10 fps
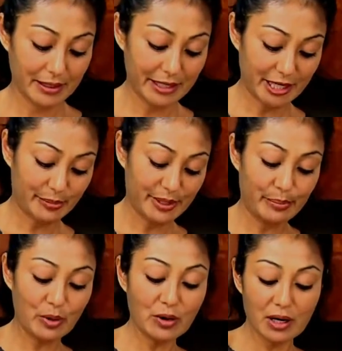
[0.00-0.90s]
get out my
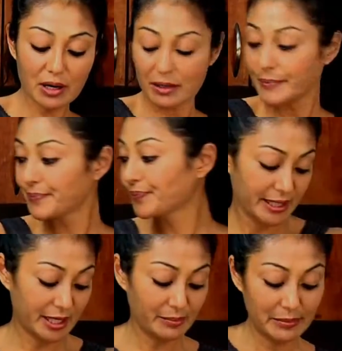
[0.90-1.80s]
pork,
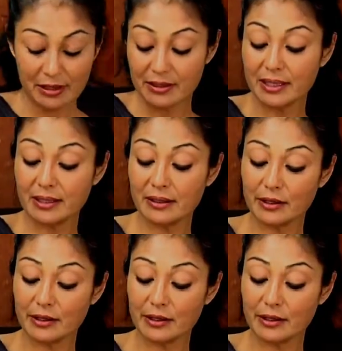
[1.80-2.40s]
get it marinated.